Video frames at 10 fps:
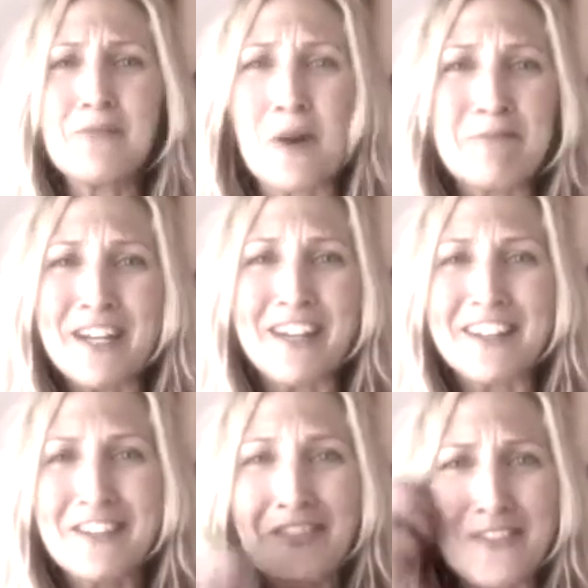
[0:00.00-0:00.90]
one banana.
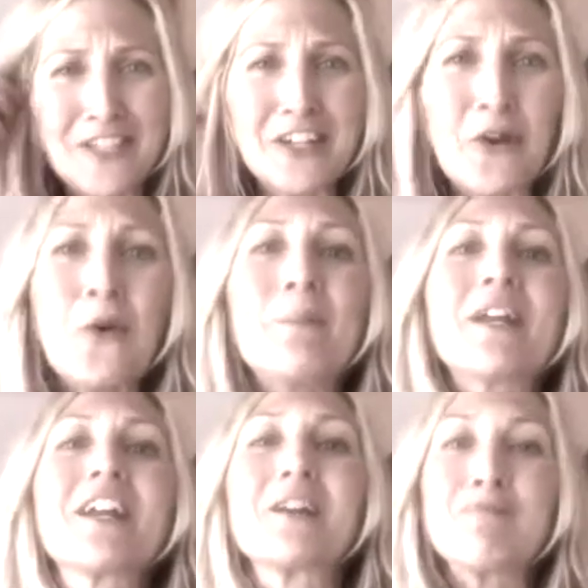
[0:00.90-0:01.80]
You don't even need a whole
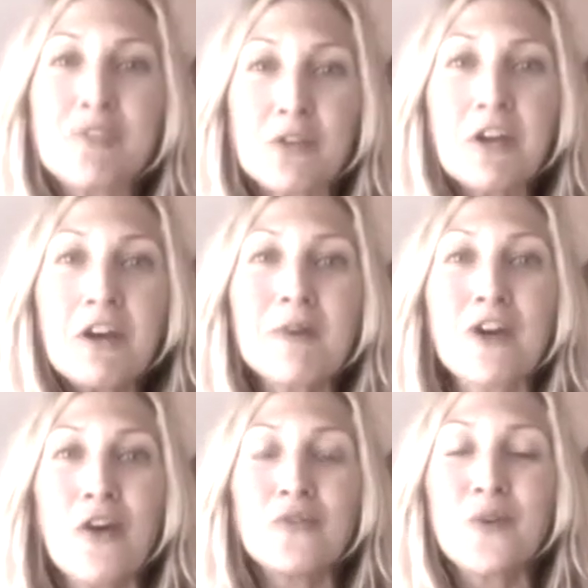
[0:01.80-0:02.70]
banana. So here we
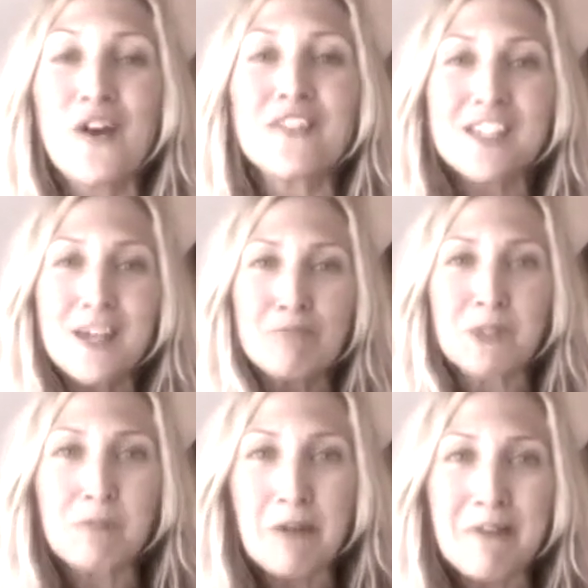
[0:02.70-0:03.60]
go. If you have the
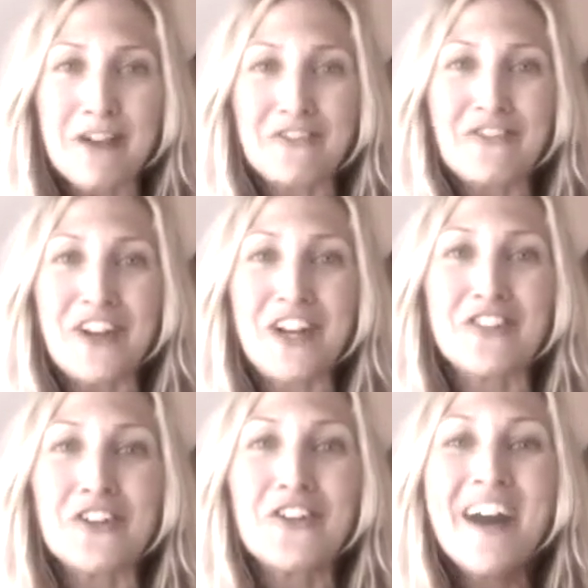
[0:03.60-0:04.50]
samples, put them out in front of
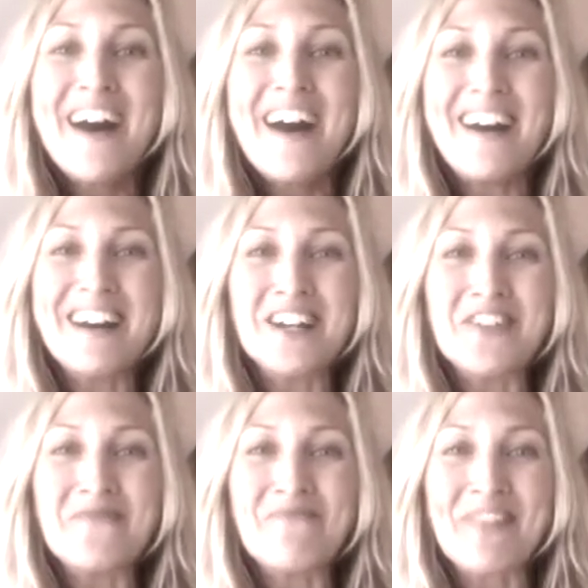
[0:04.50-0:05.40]
you
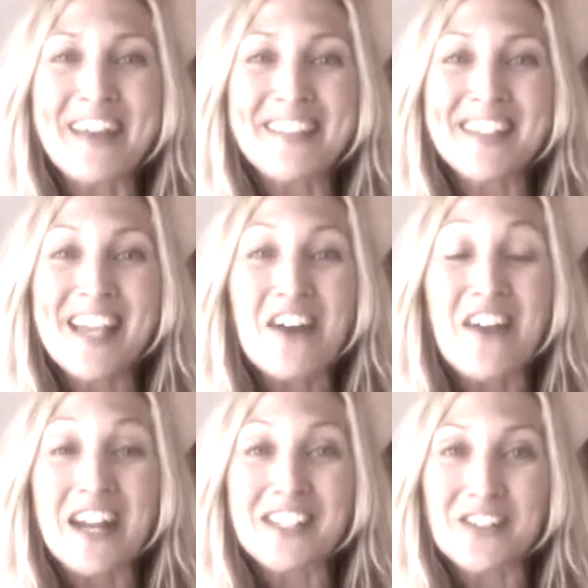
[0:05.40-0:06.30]
um, and let's have
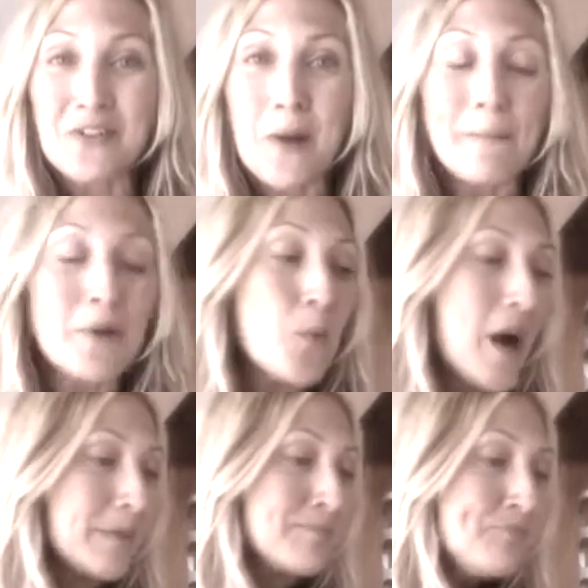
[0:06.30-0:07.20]
at it. So number
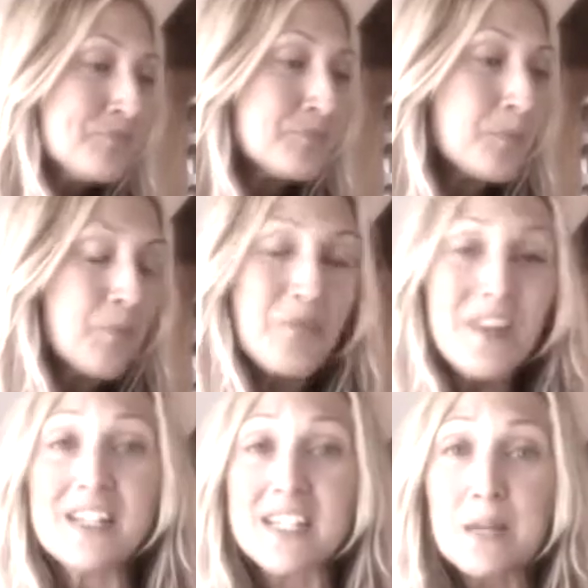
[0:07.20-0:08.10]
one
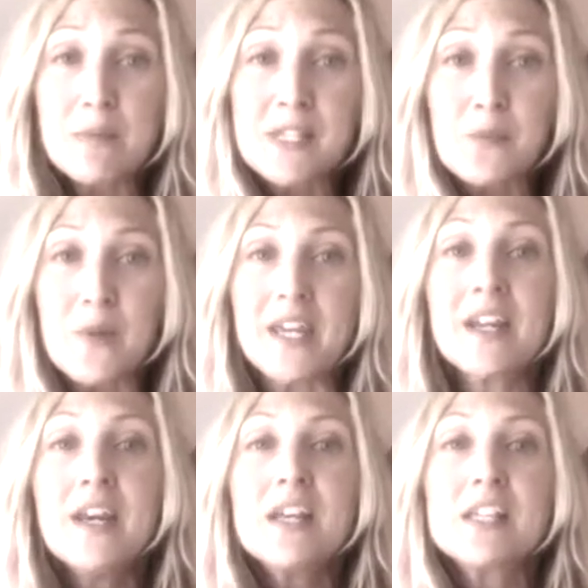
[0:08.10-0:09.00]
is going to be sweet.
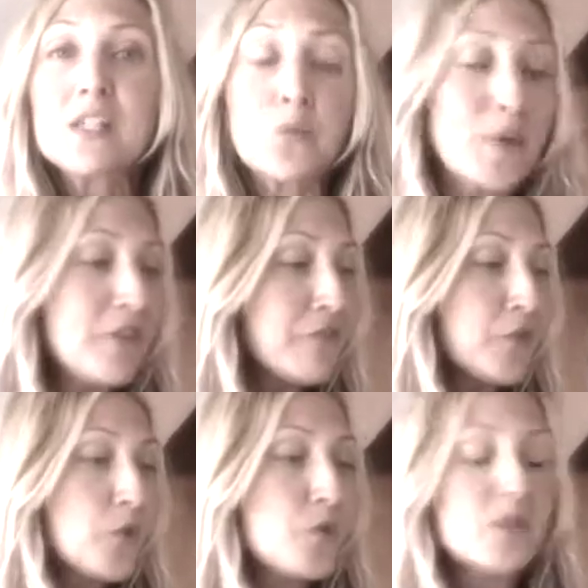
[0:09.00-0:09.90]
Sweet
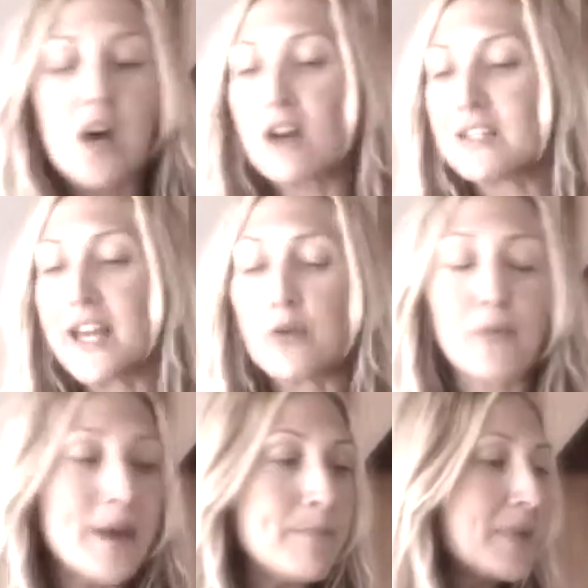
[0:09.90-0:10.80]
foods are like
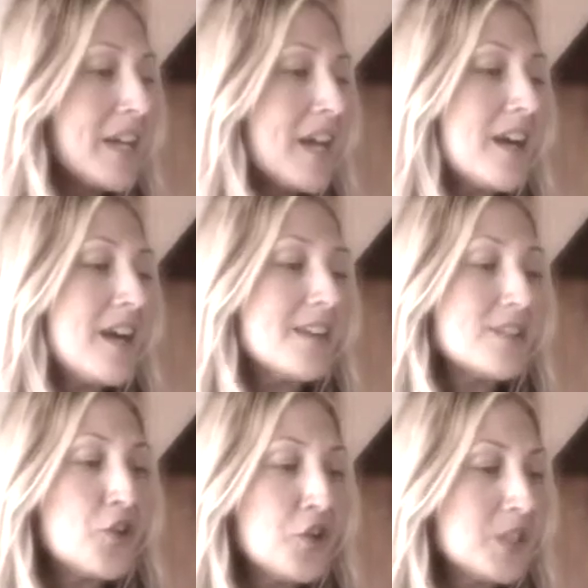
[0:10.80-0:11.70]
ripe
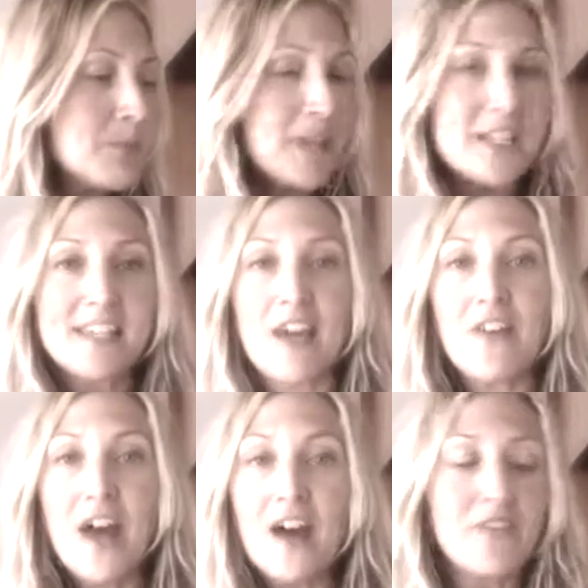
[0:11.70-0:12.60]
bananas, cooked beets. They have
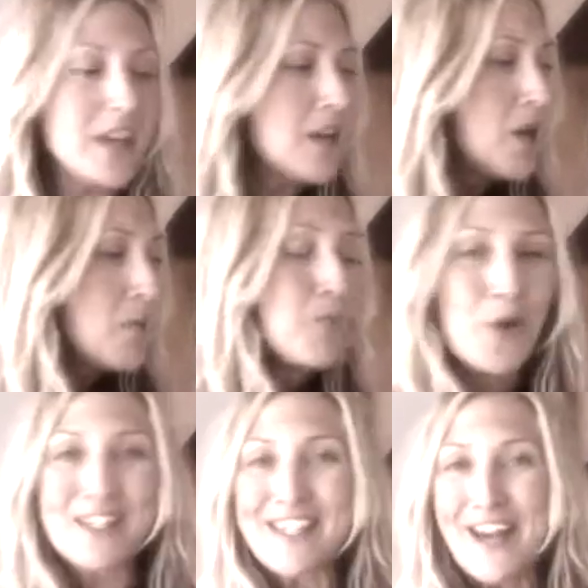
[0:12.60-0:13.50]
a heavy,
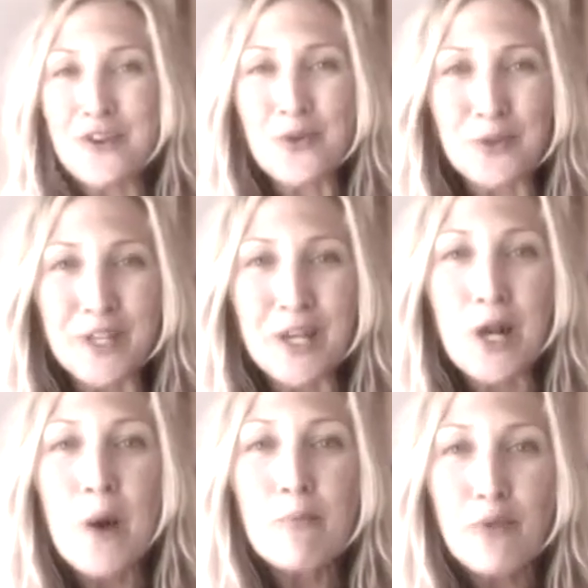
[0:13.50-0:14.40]
moist, and a cooling
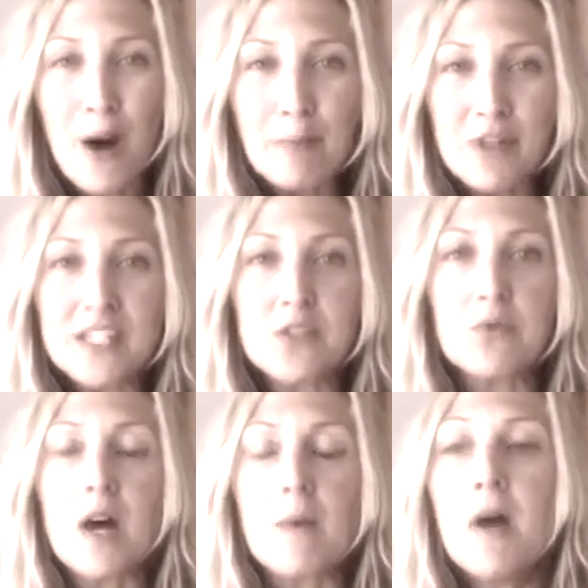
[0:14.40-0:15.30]
property
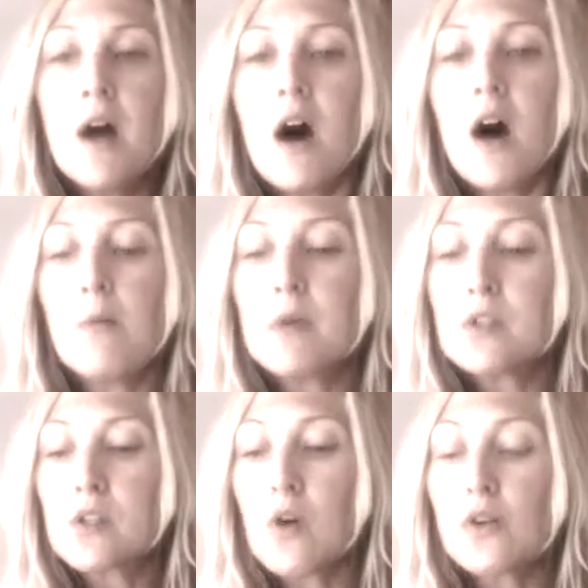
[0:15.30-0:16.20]
to them. Um,
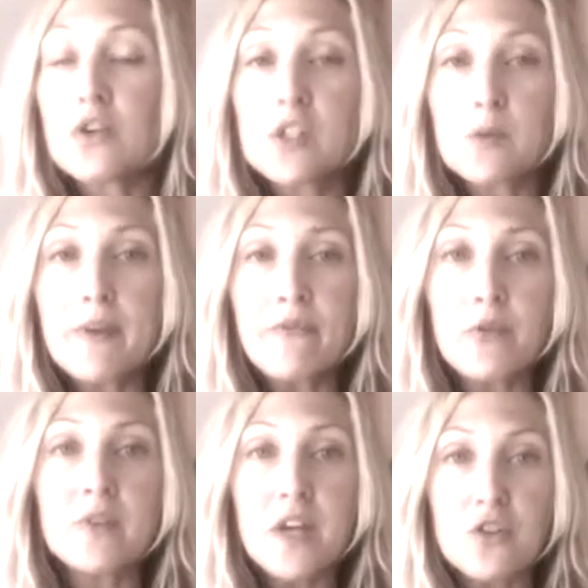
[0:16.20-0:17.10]
so your sweet
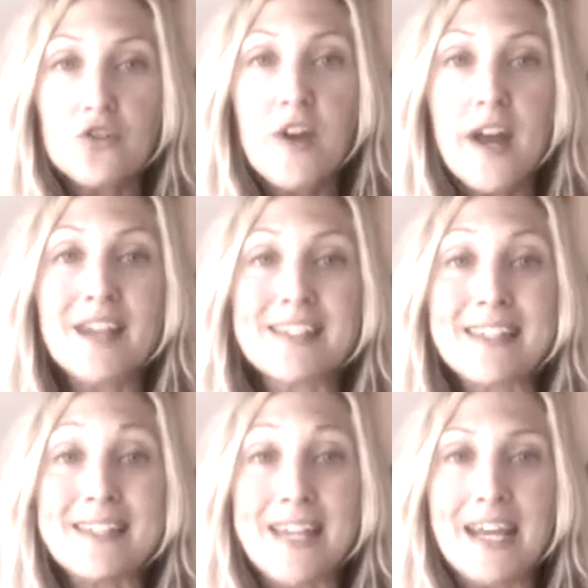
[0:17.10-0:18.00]
food that you're trying is
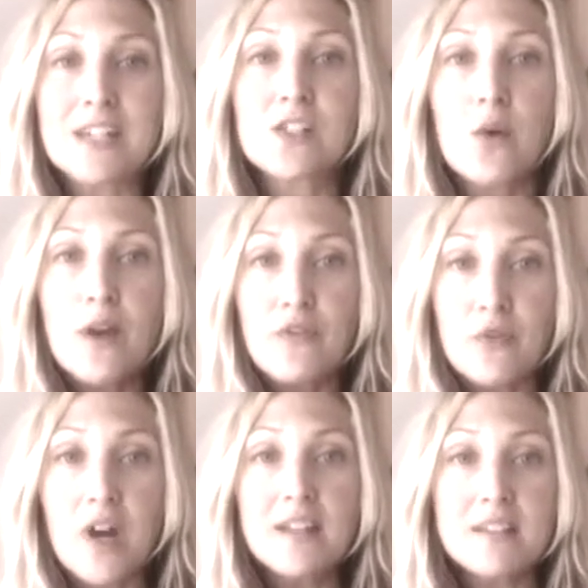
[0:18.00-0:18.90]
a date. So if
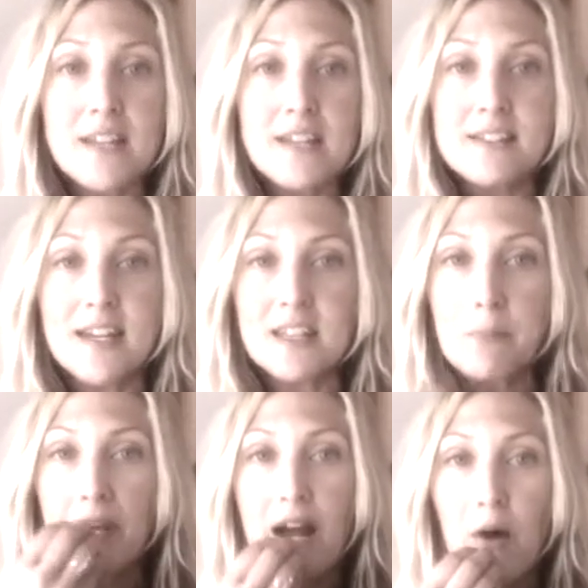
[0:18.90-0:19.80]
you've got the date, take
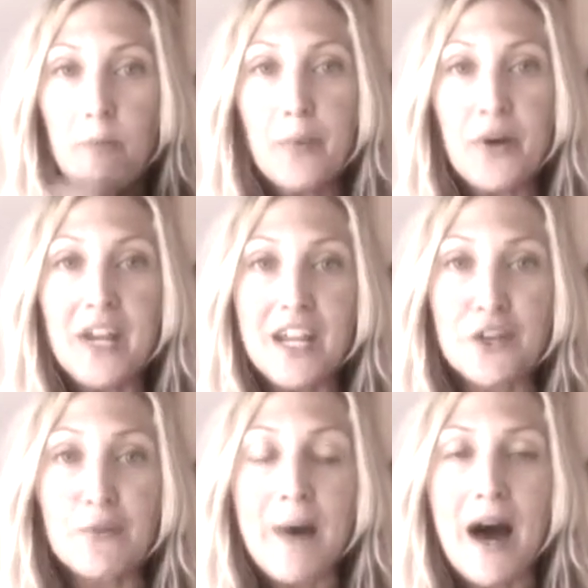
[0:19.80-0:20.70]
the pit out and put it
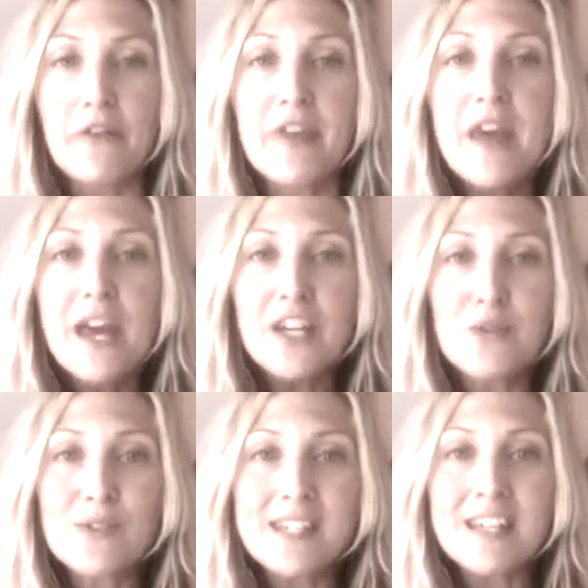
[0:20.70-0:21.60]
in your mouth and
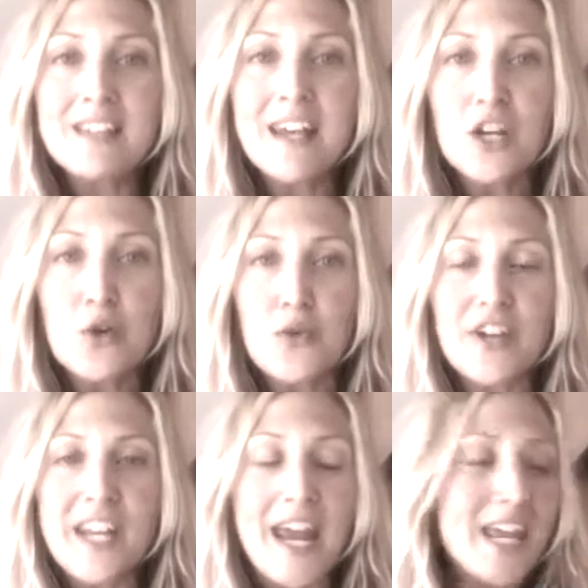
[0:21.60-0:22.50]
you'll see that it
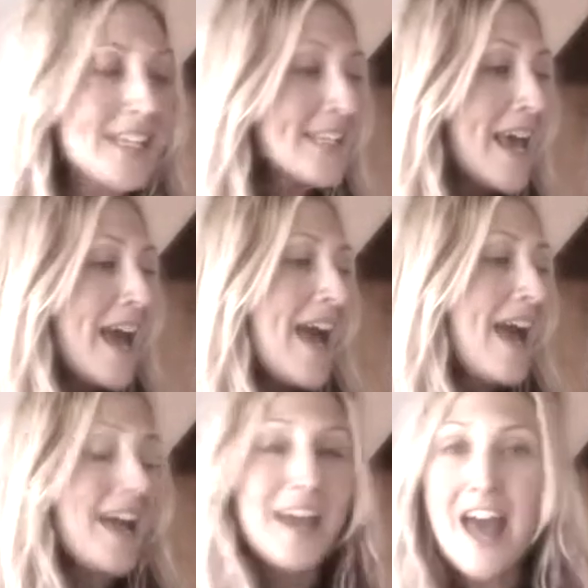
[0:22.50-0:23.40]
creates
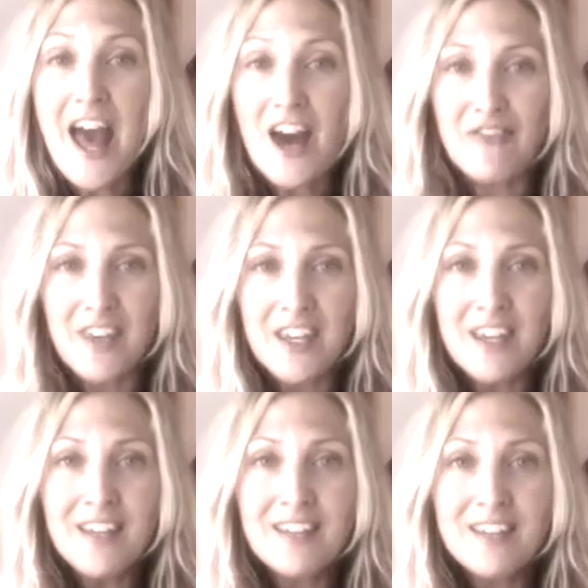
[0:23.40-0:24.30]
a heavy,